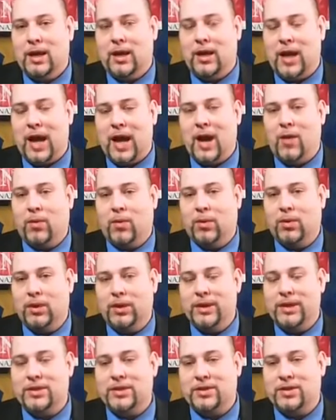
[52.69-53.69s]
Our
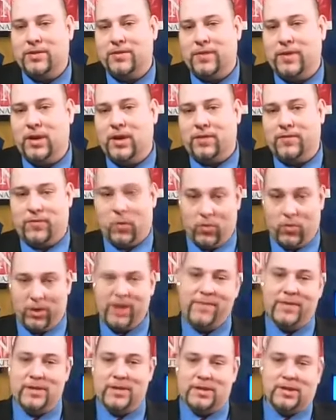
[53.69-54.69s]
list of
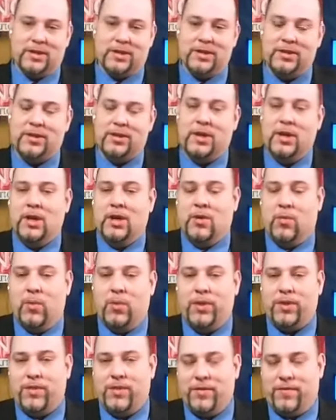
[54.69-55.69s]
grievances
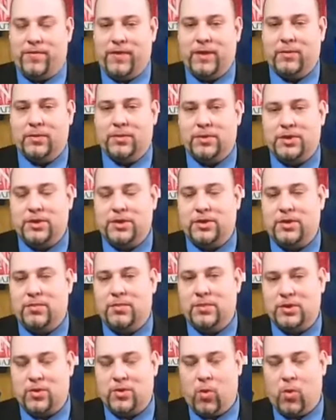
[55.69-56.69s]
with the federal
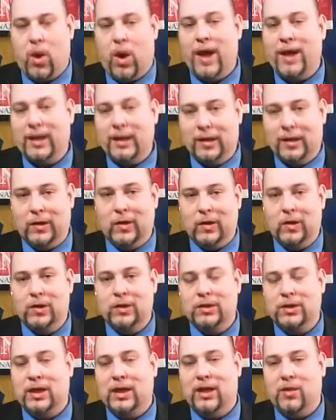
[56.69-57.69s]
system is quite
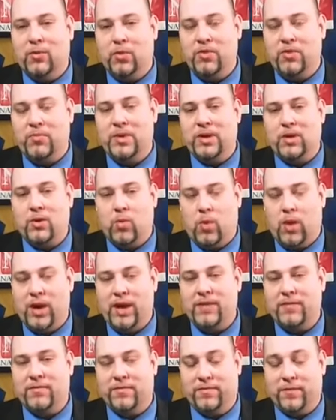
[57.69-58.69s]
long. We've been
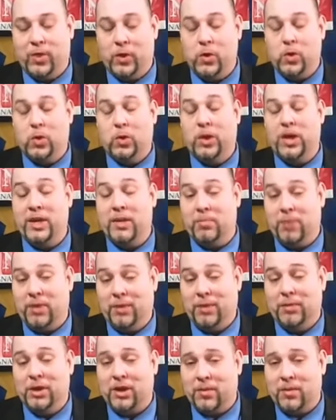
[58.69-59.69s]
quite vocal in
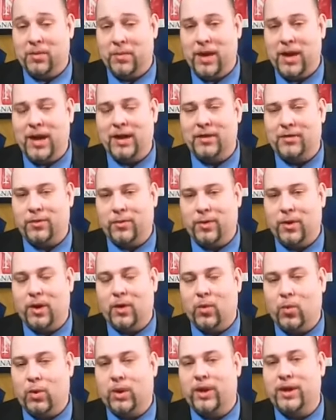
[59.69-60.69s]
public about it through
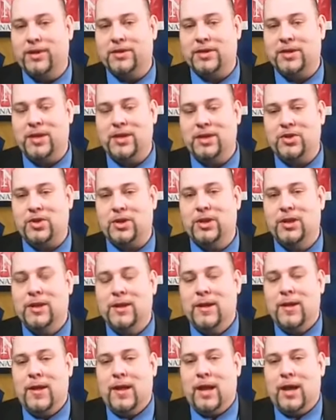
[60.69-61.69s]
our organization.
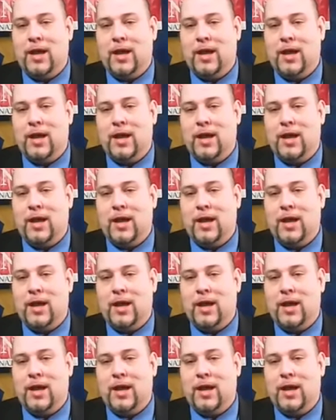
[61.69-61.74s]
